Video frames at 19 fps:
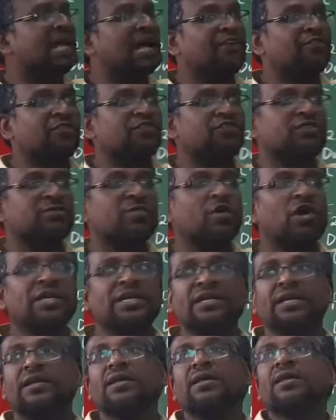half of small
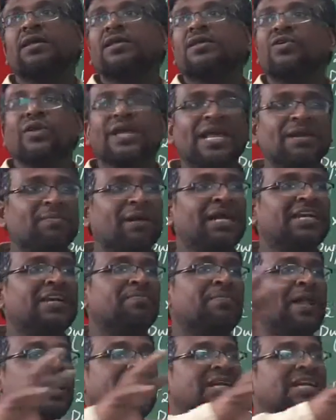t. You can
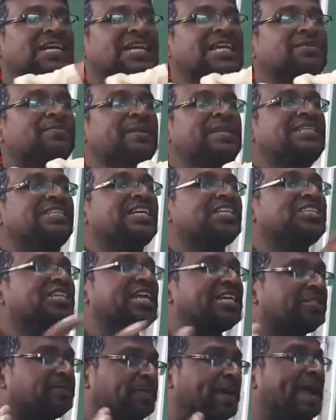multiply it, it will be just
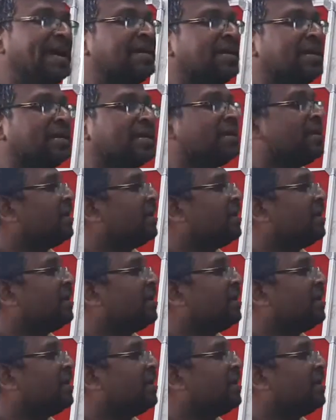expanded.